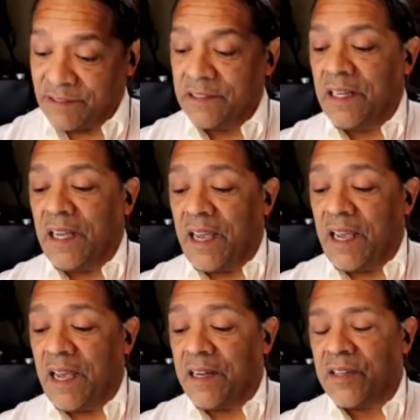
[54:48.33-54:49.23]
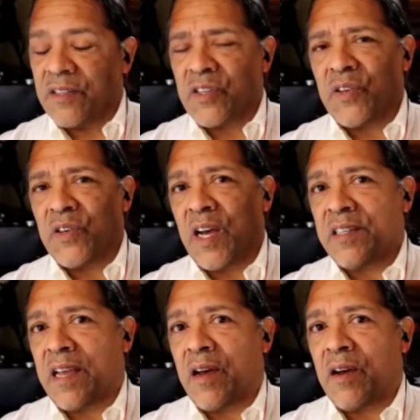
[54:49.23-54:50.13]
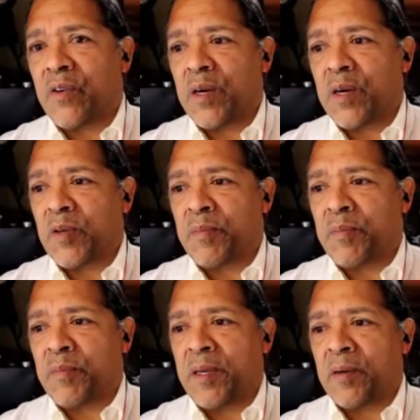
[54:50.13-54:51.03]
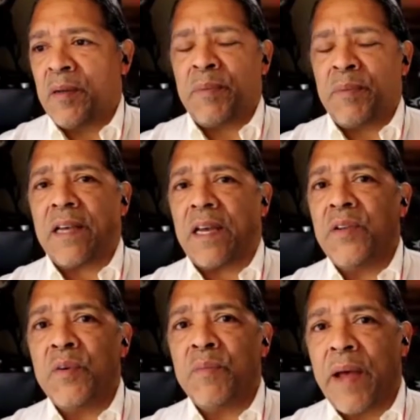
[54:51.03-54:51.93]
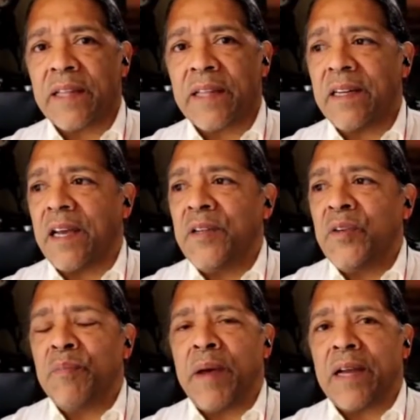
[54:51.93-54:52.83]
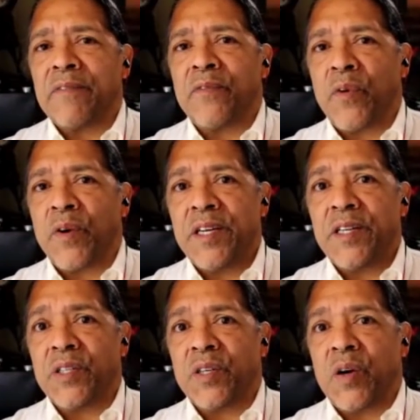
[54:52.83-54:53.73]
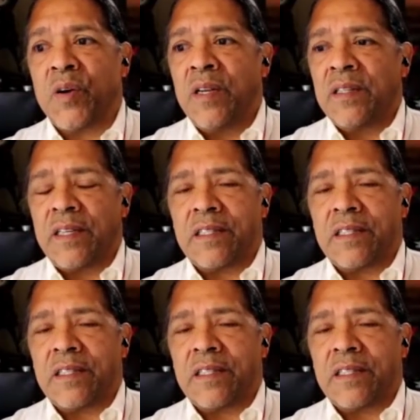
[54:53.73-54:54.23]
and to hunt down crypto people? Because I knew back then, I knew back 4 years ago that this